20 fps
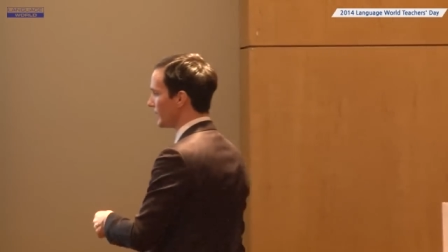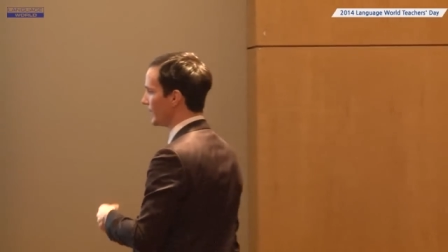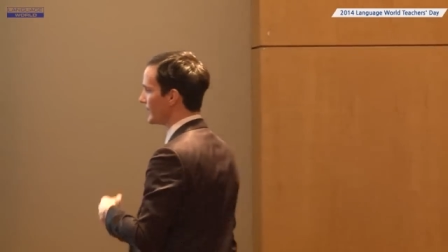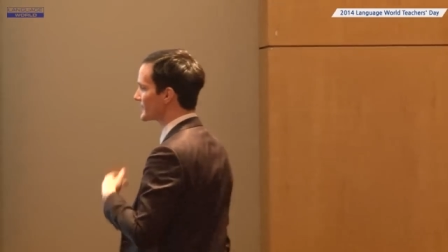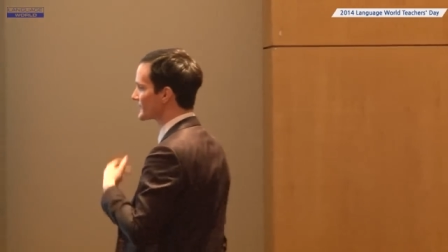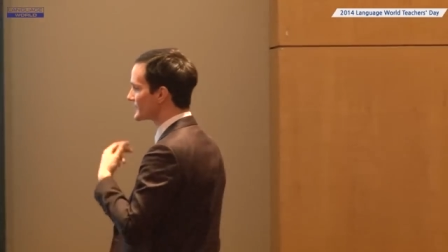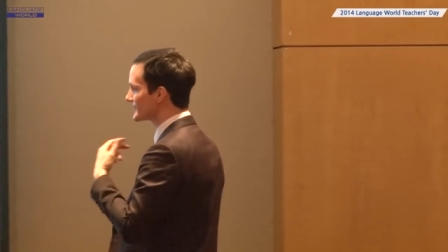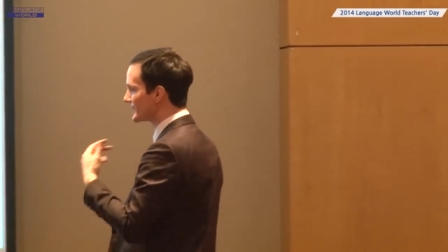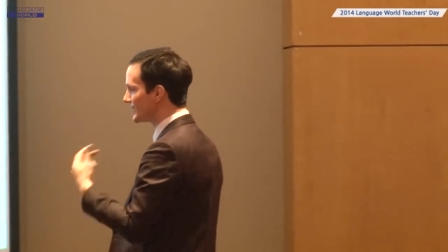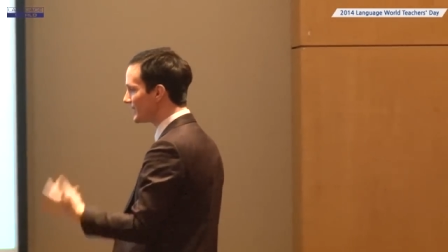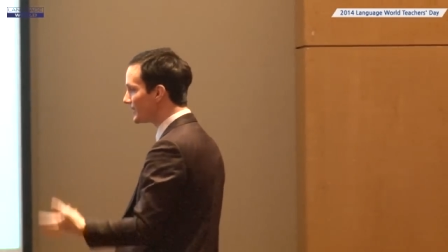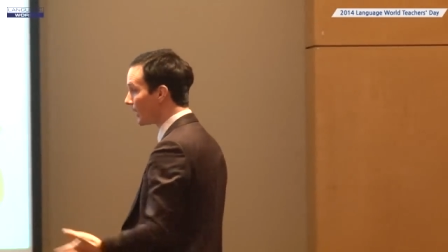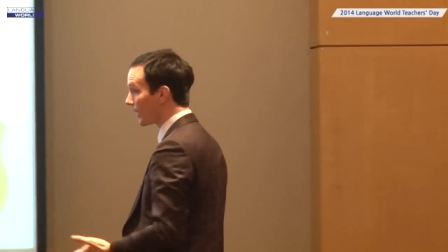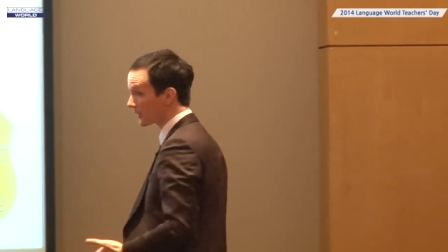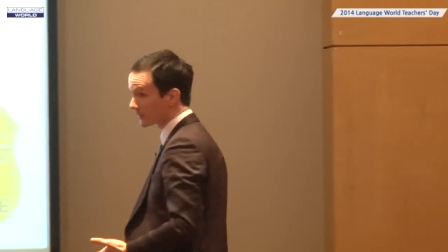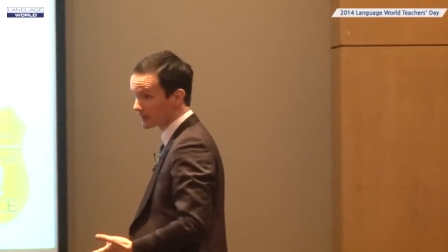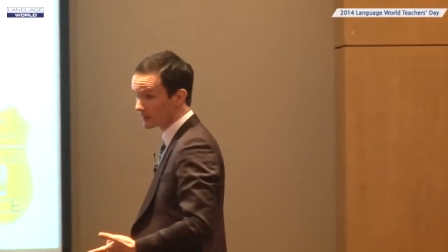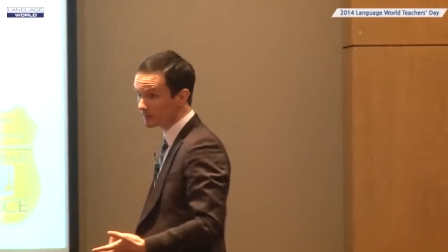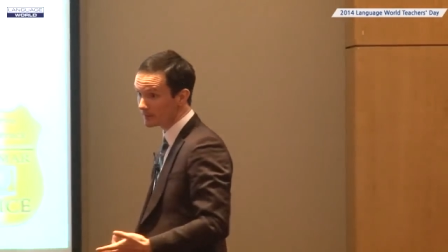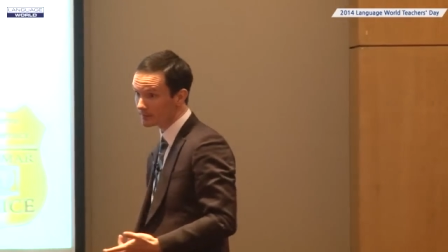It's
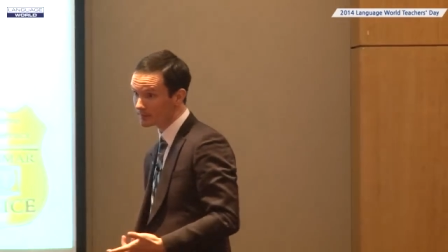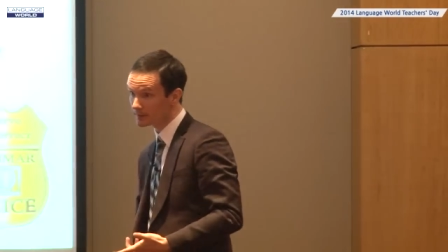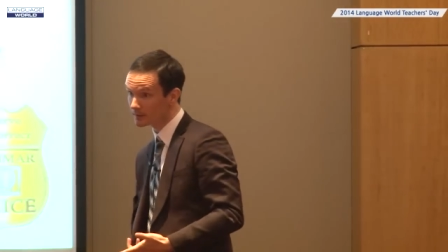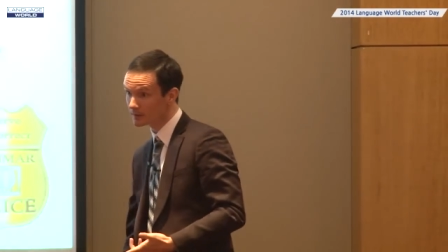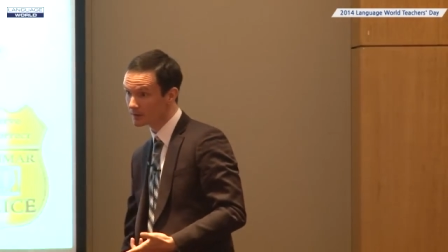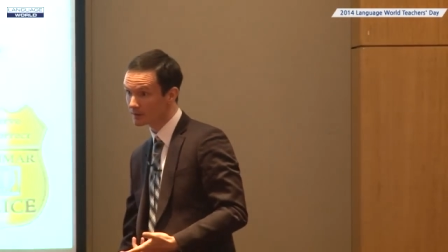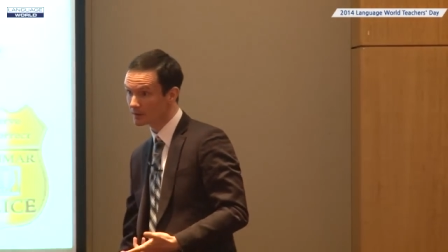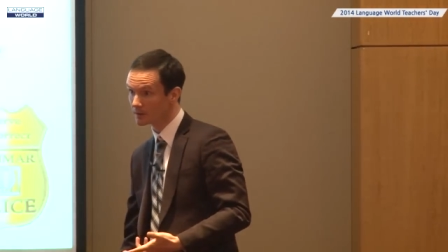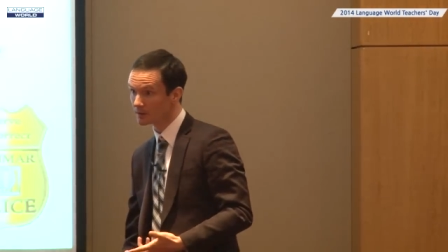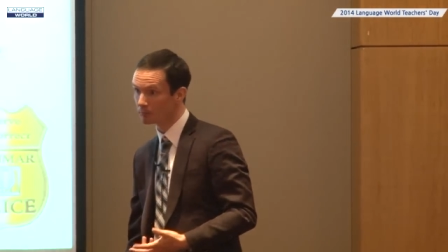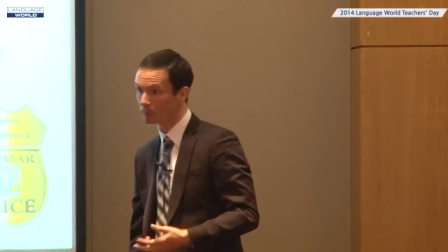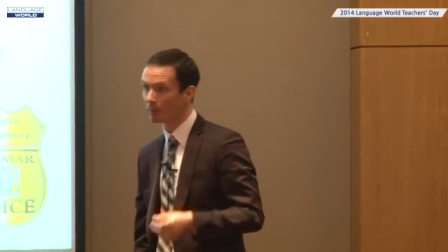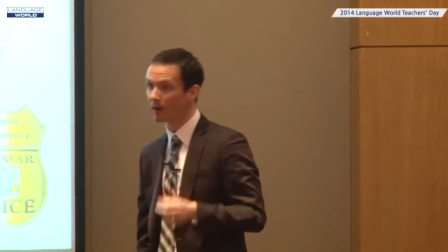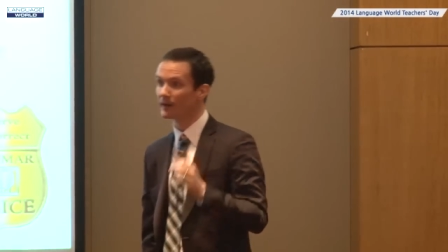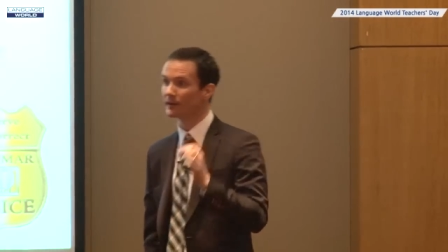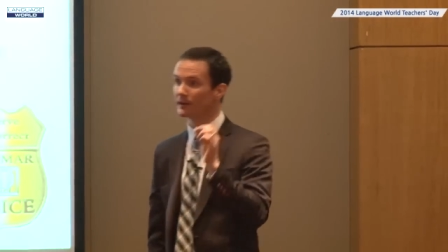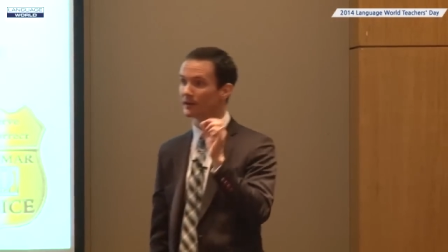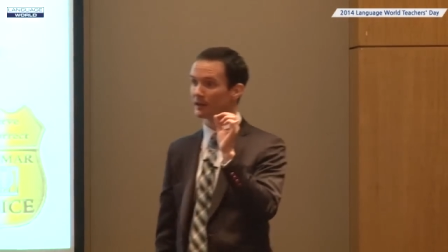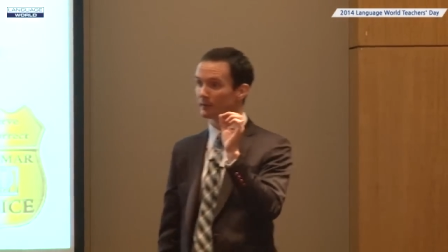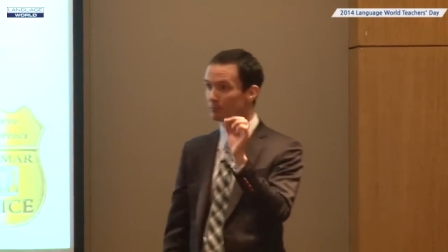deductive.
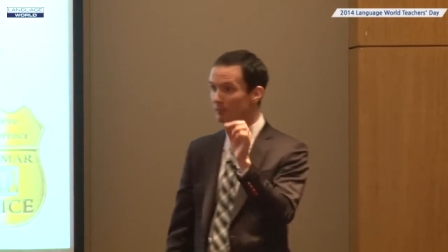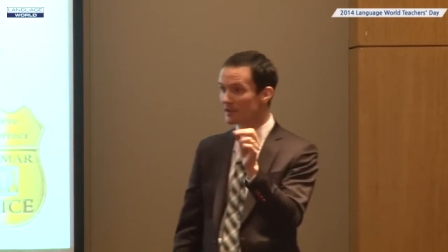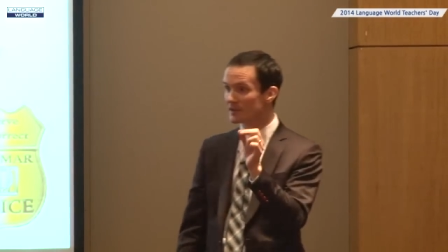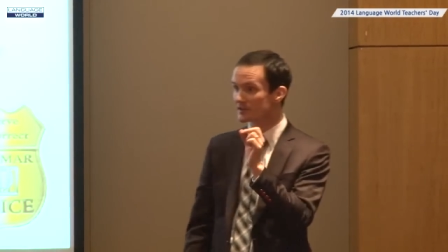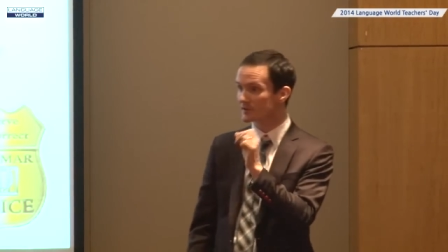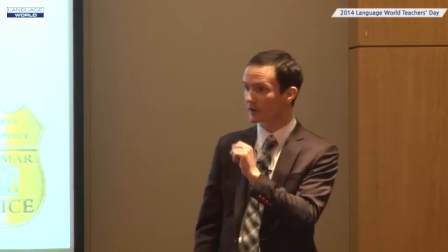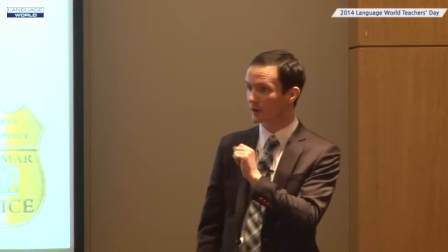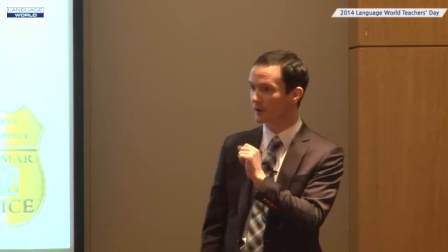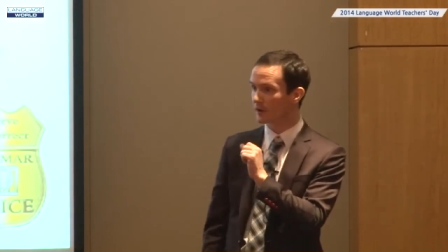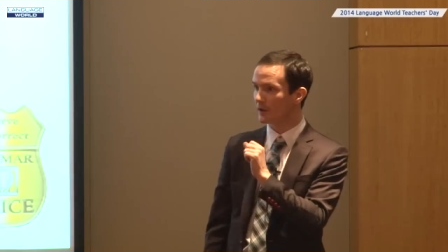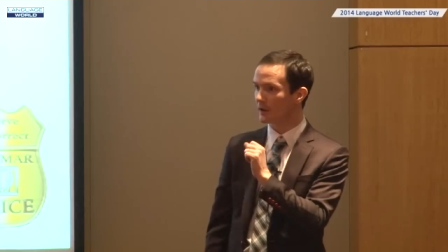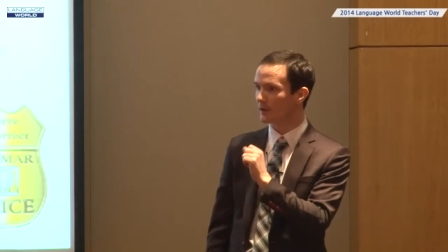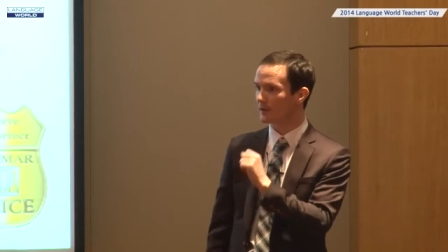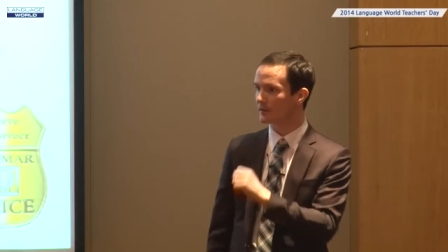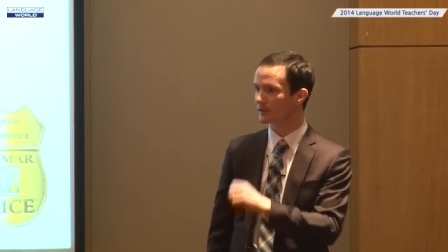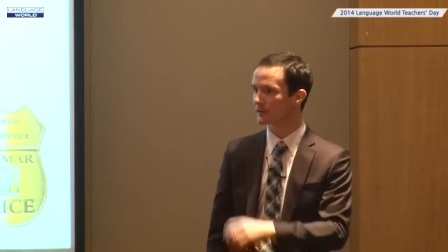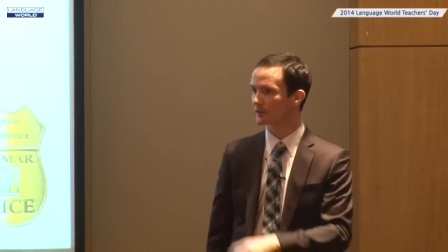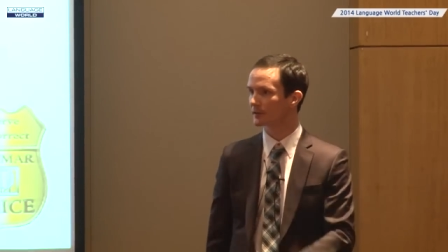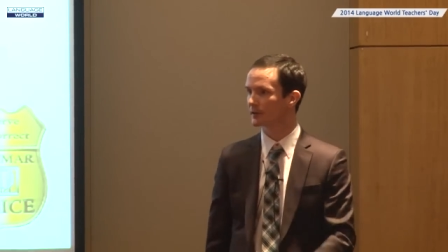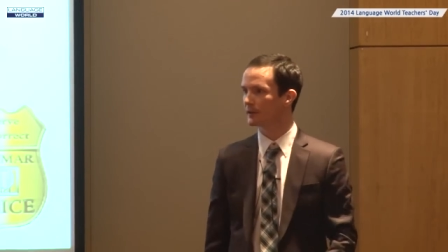But it meets their
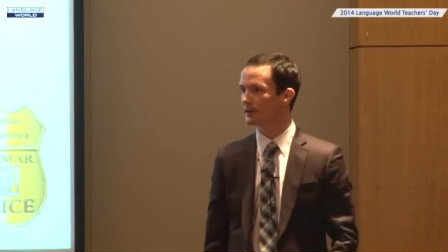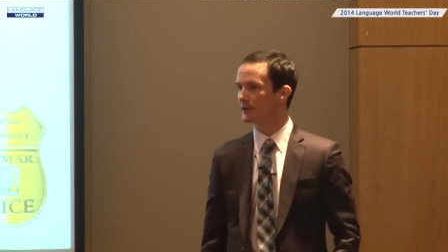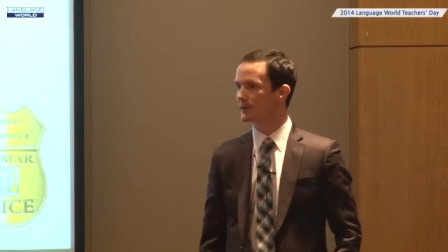needs.